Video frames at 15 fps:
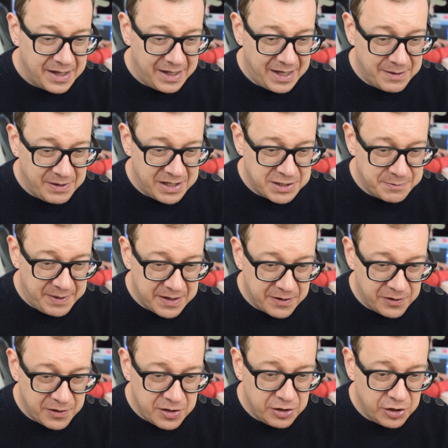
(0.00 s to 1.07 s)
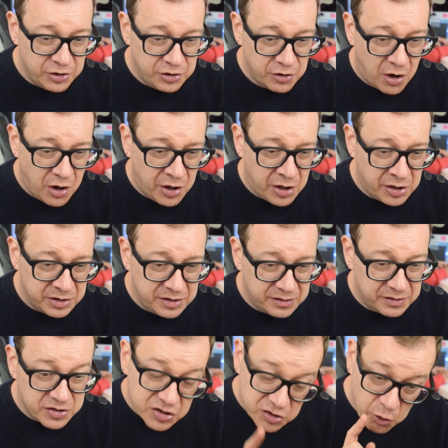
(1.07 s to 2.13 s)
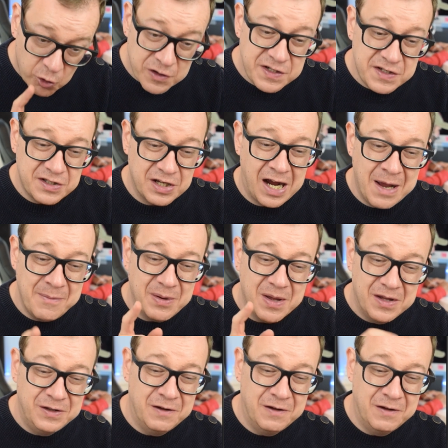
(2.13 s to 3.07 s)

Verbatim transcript: image picker dot source type